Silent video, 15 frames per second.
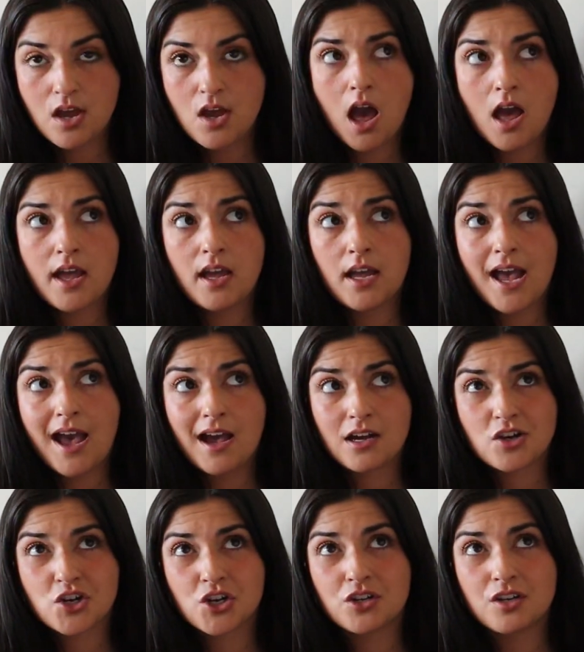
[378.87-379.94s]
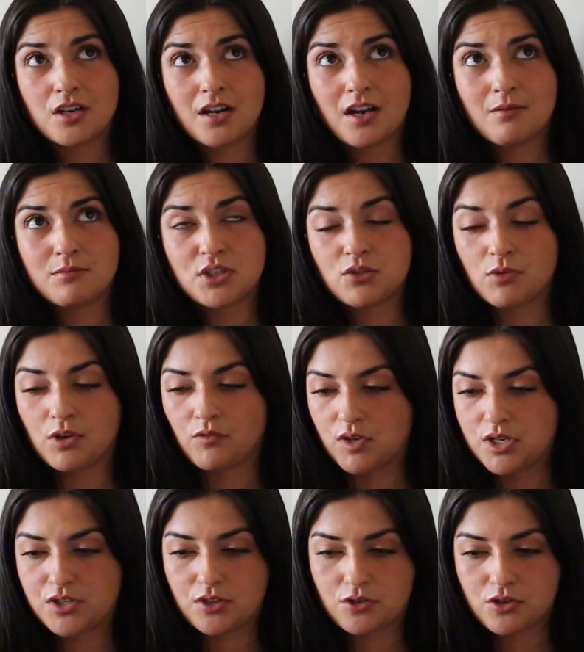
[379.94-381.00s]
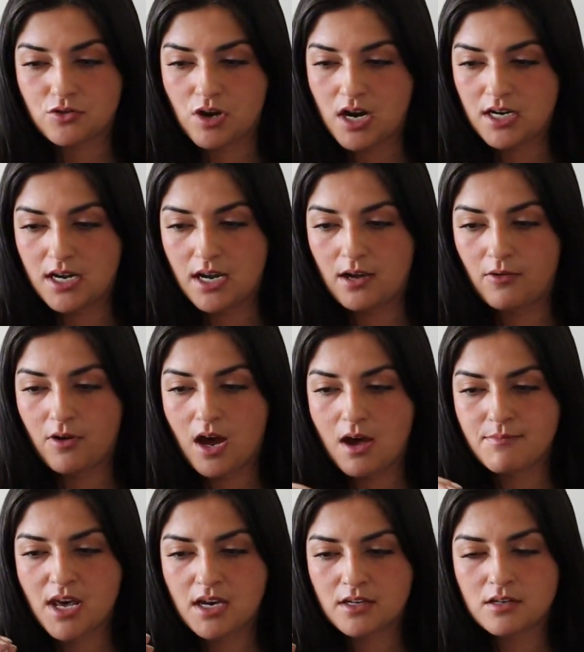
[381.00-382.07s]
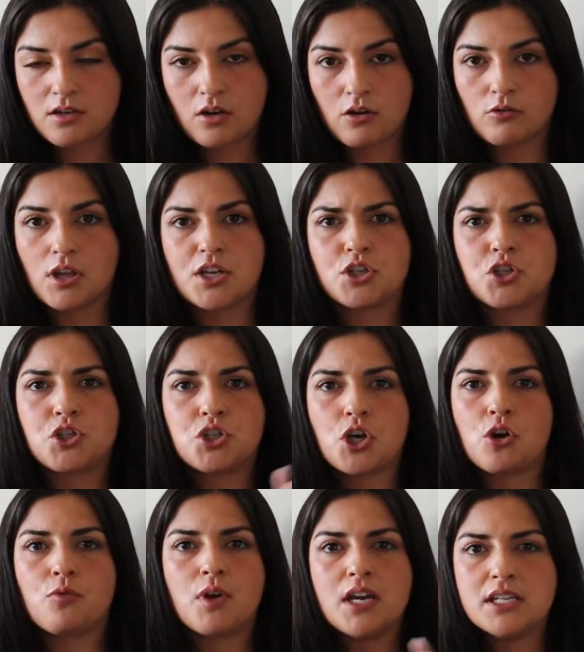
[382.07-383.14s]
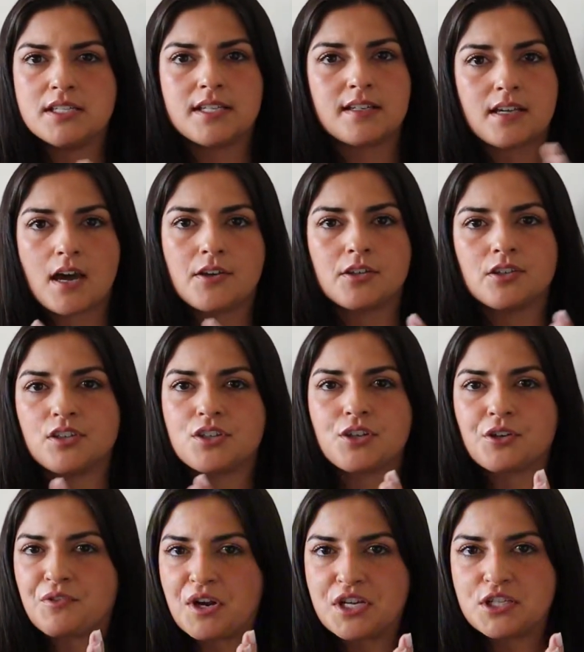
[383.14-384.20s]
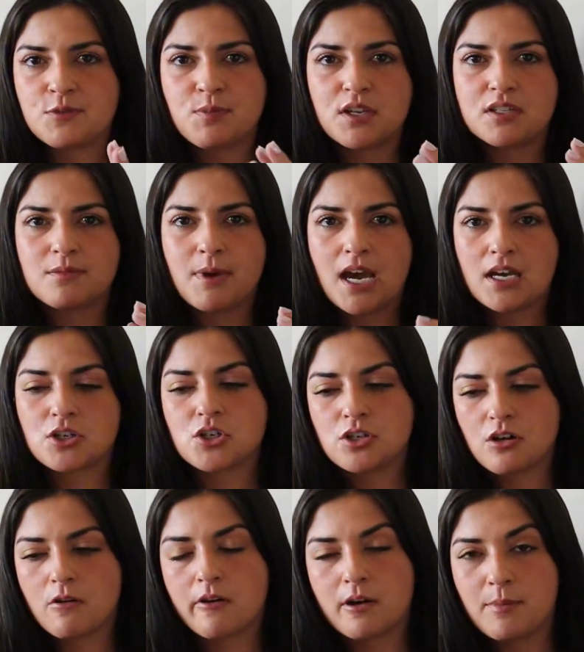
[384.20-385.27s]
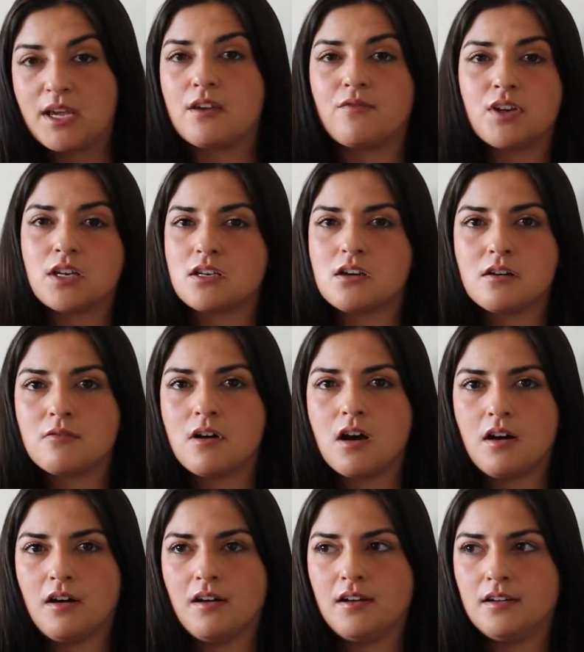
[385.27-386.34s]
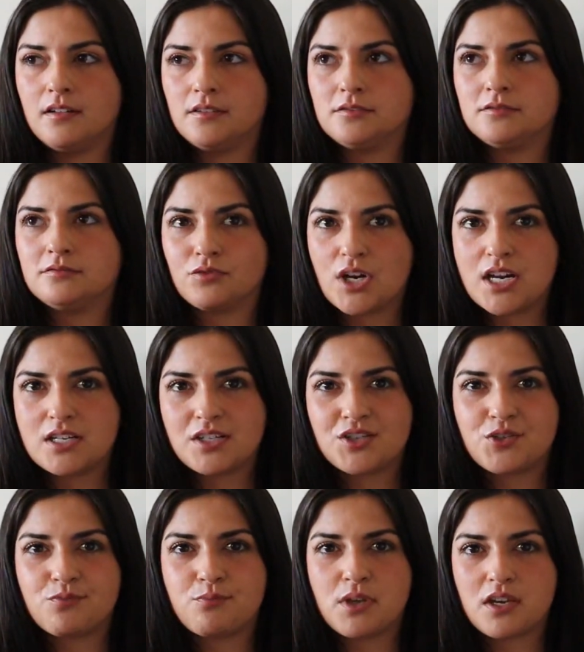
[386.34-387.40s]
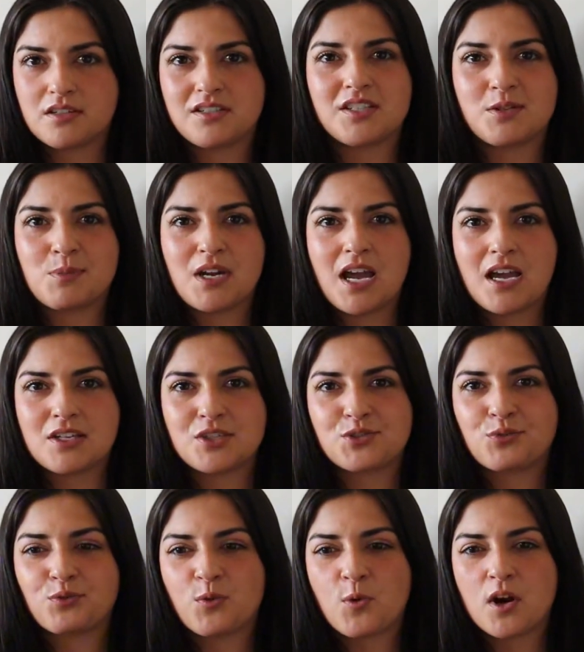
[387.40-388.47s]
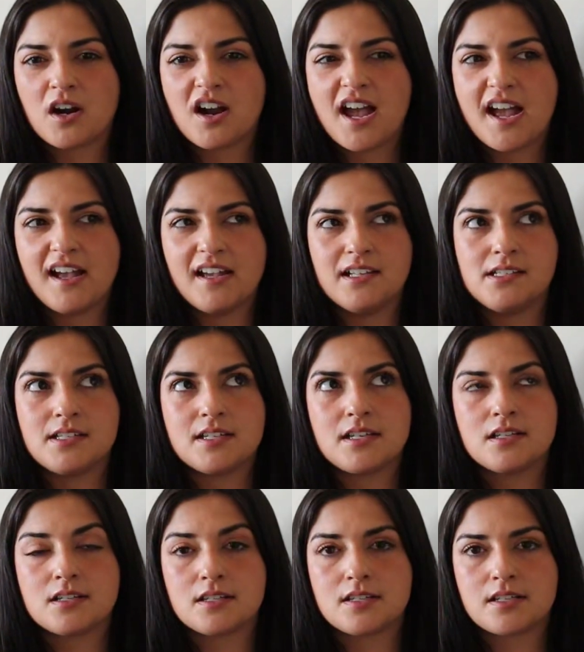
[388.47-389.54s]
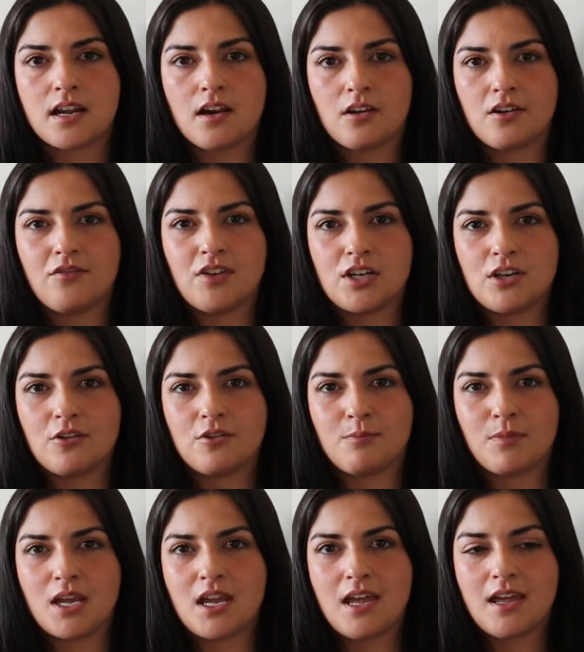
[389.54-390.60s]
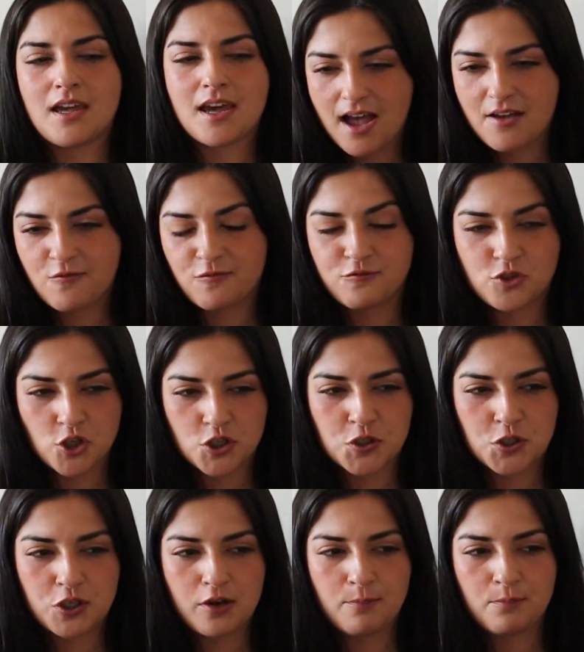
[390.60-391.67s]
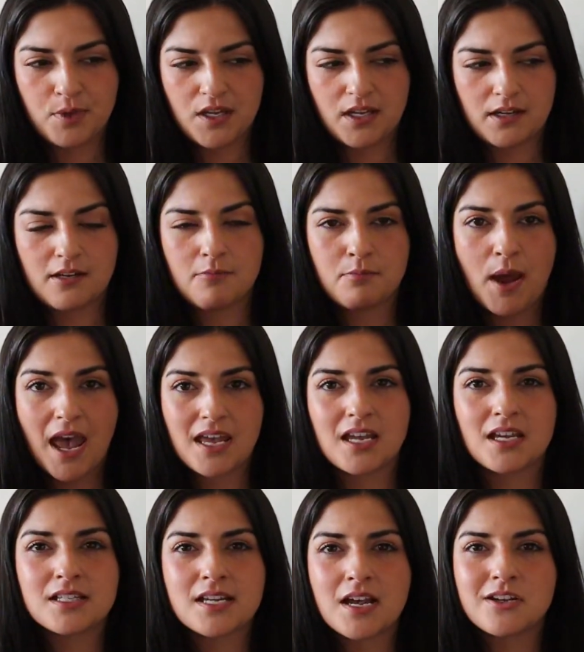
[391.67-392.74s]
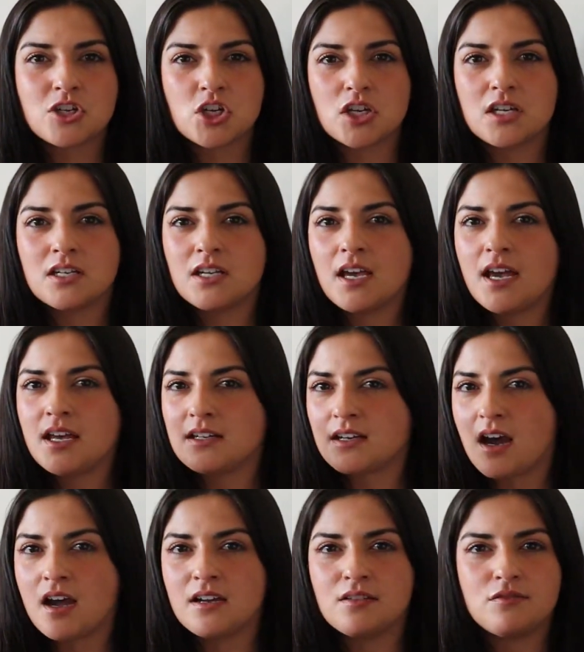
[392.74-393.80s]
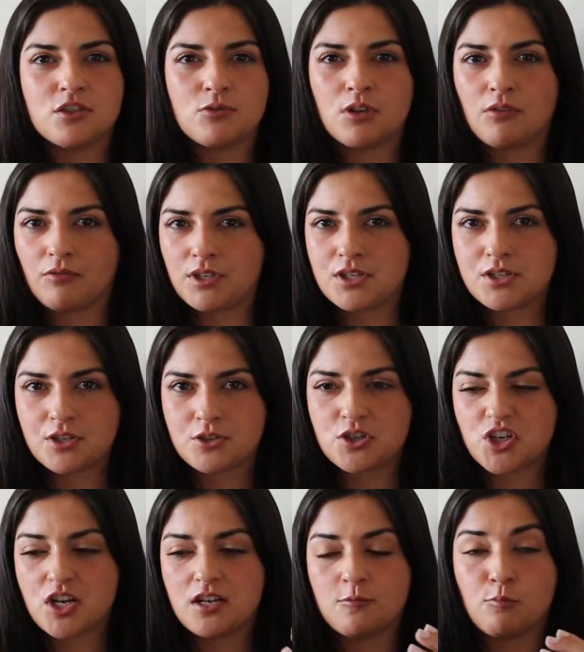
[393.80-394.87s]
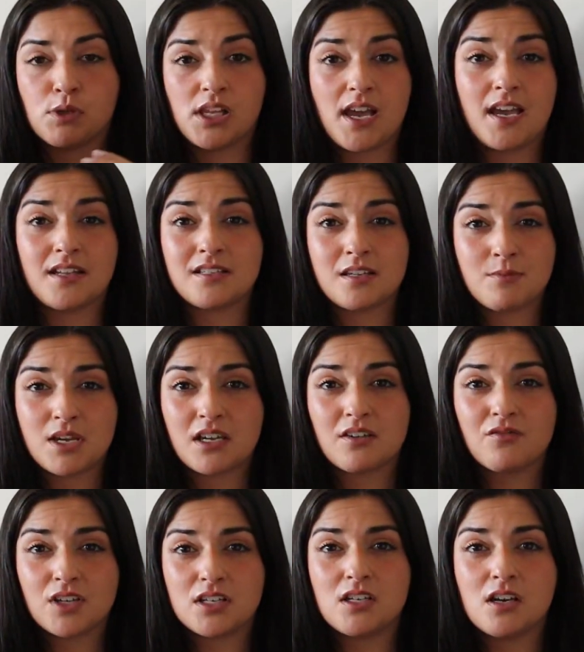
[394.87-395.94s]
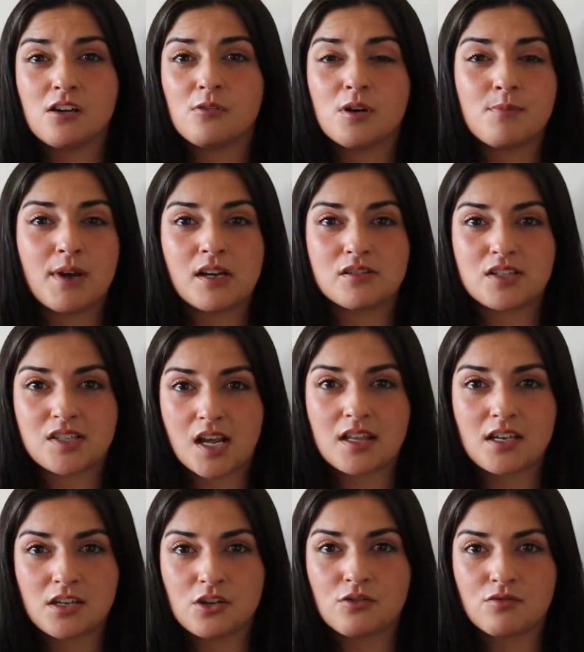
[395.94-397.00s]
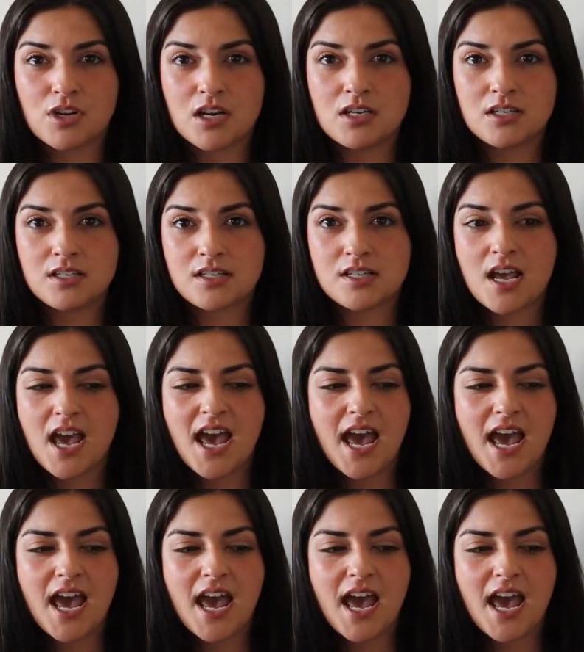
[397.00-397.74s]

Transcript: I actually am doing research right now. I'm not gonna go like so into calculating your rates, because I'm actually going to make a video on rates because it's been asked for and it's a scary video to make. I've just been paying attention and kind of doing research in plan to make a video about setting your rates.